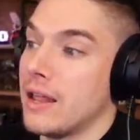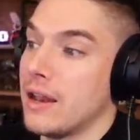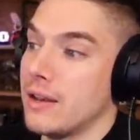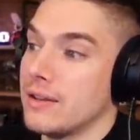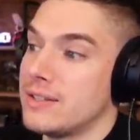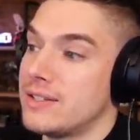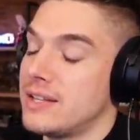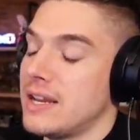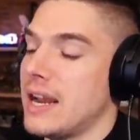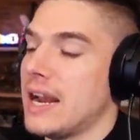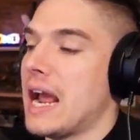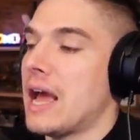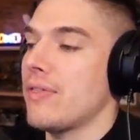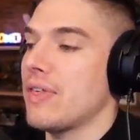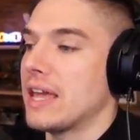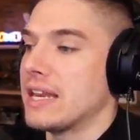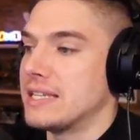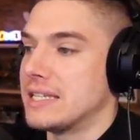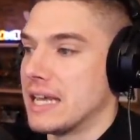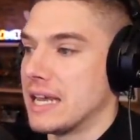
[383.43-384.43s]
seeing how
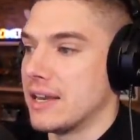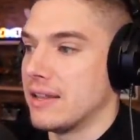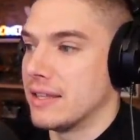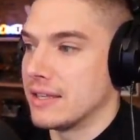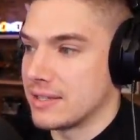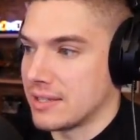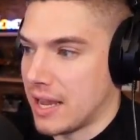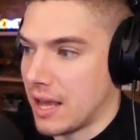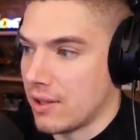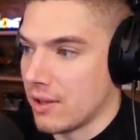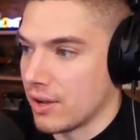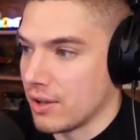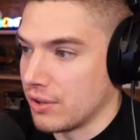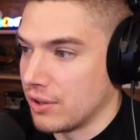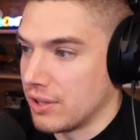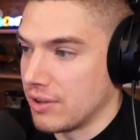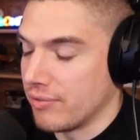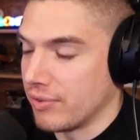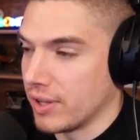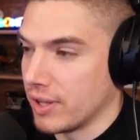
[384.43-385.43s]
they did this Kellen
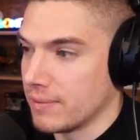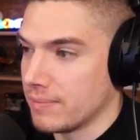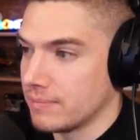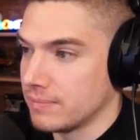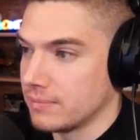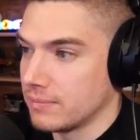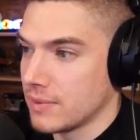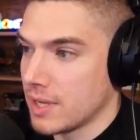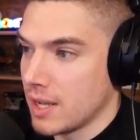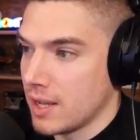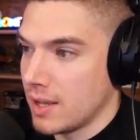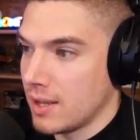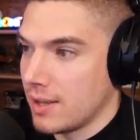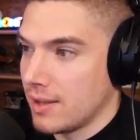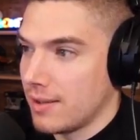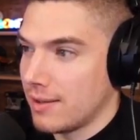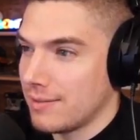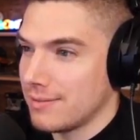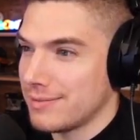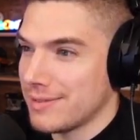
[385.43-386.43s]
Caulifla,
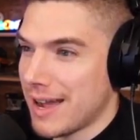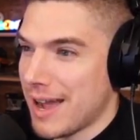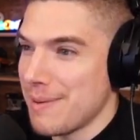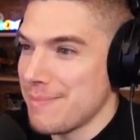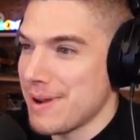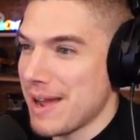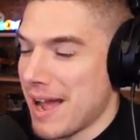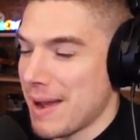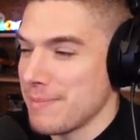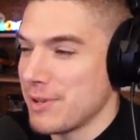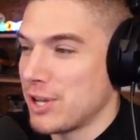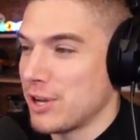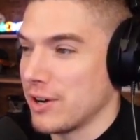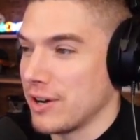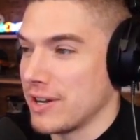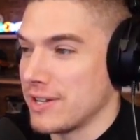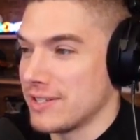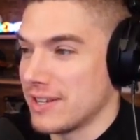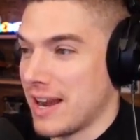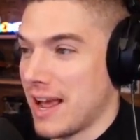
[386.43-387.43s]
I'm I'm
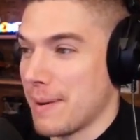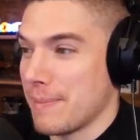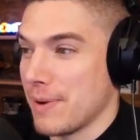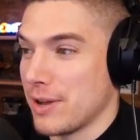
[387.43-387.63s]
curious and I'm